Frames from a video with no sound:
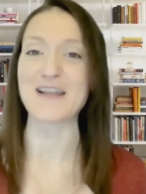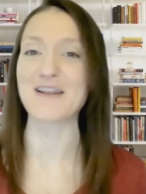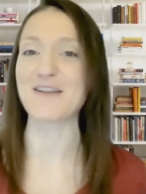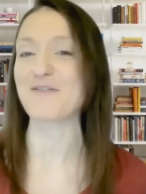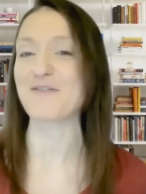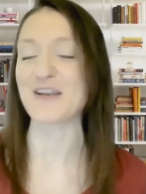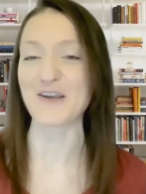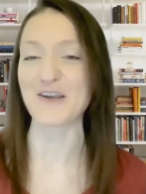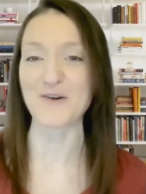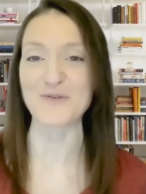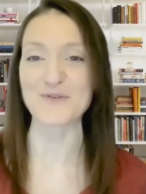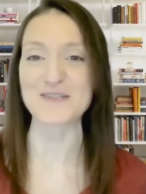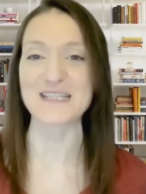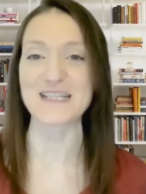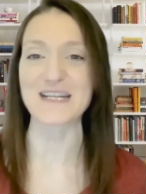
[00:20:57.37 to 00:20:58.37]
in the
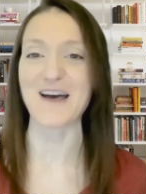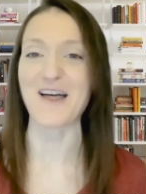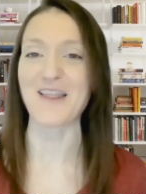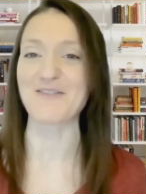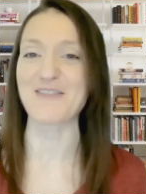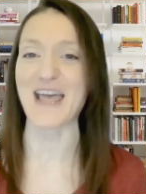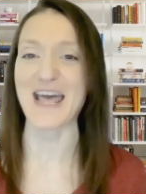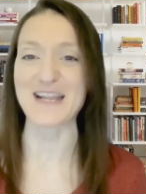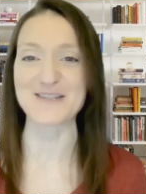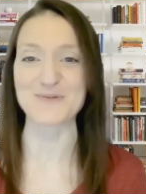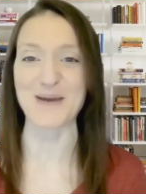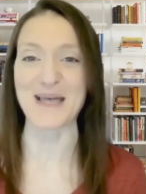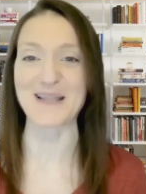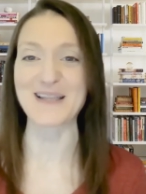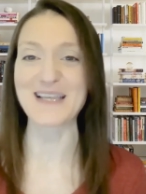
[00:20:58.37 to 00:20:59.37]
videos and all of that as
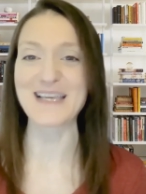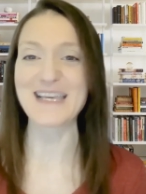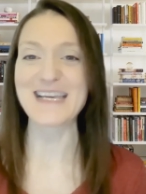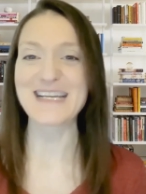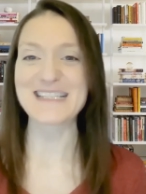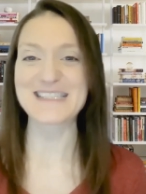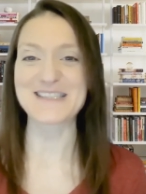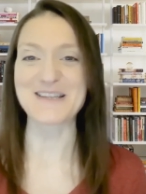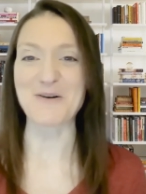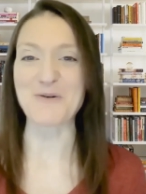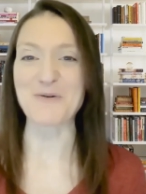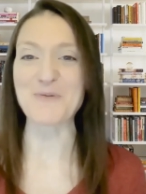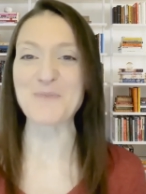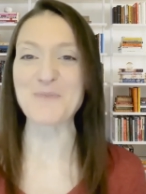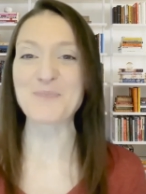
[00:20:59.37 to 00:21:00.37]
well.
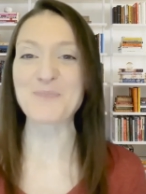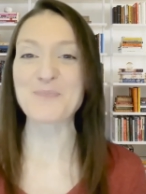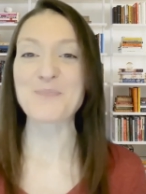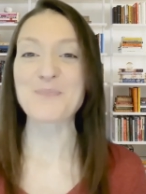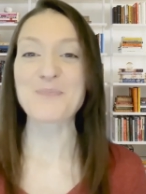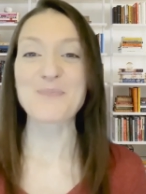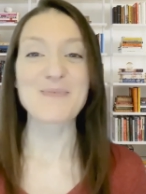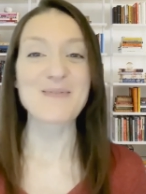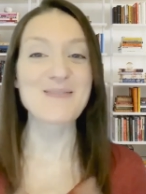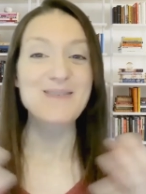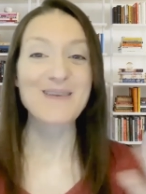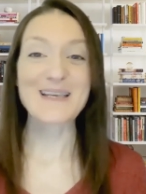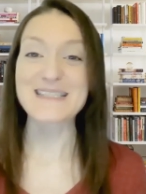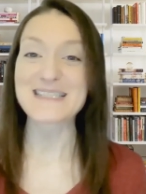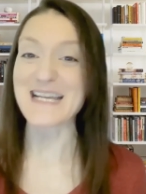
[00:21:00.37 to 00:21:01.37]
So
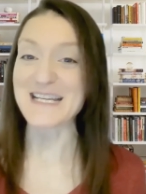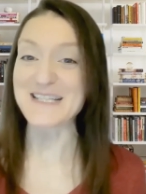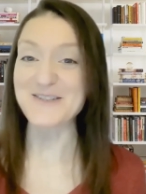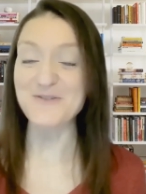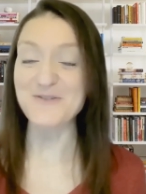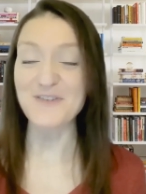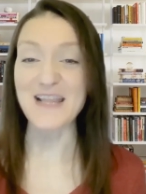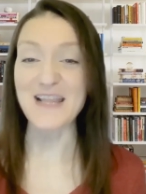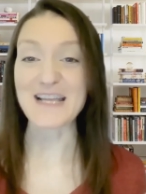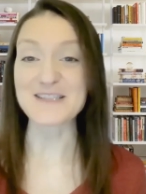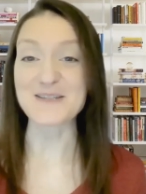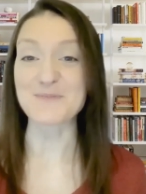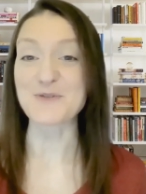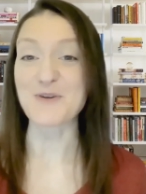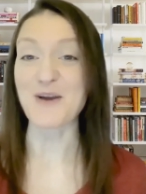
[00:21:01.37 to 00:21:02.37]
stay tuned for that.
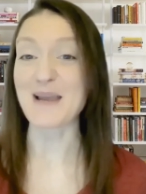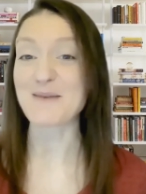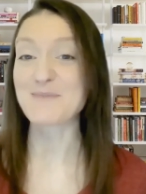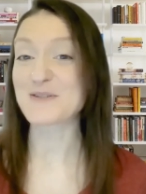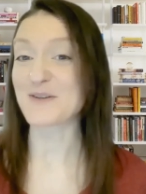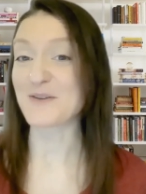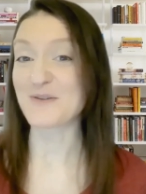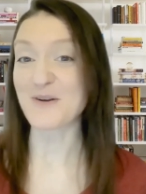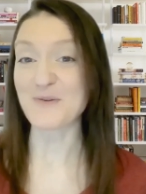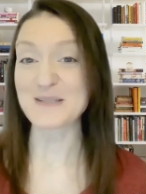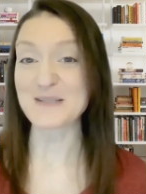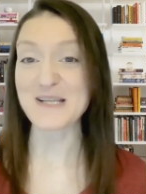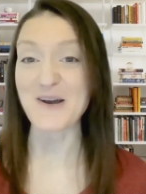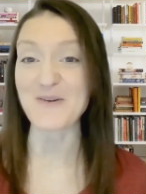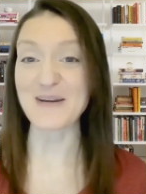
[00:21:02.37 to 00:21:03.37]
Subscribe so you know
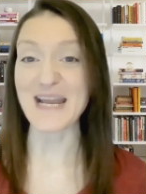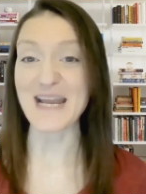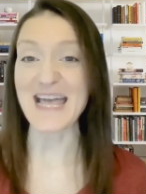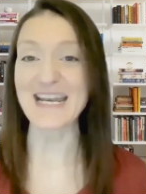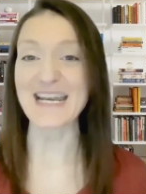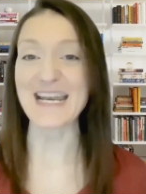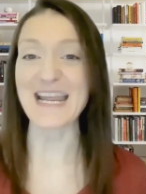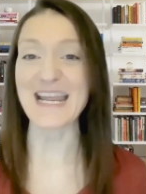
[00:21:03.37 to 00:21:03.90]
what's going on.